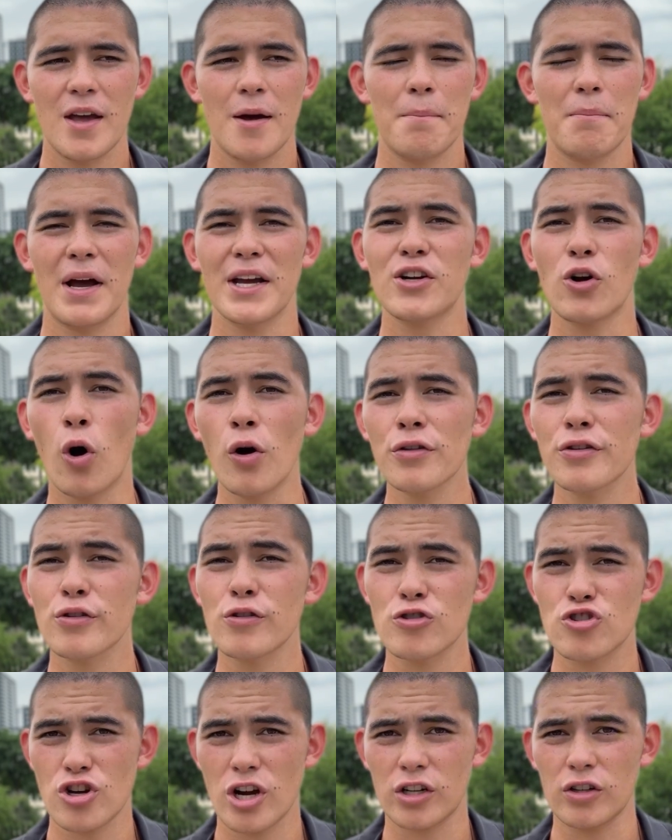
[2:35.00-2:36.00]
by going through
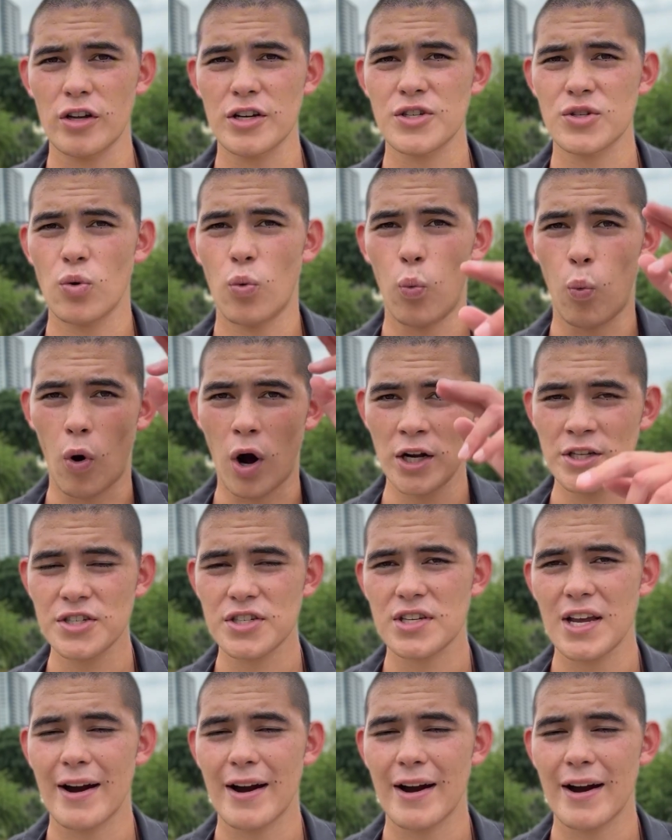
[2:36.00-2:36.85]
the trick list once,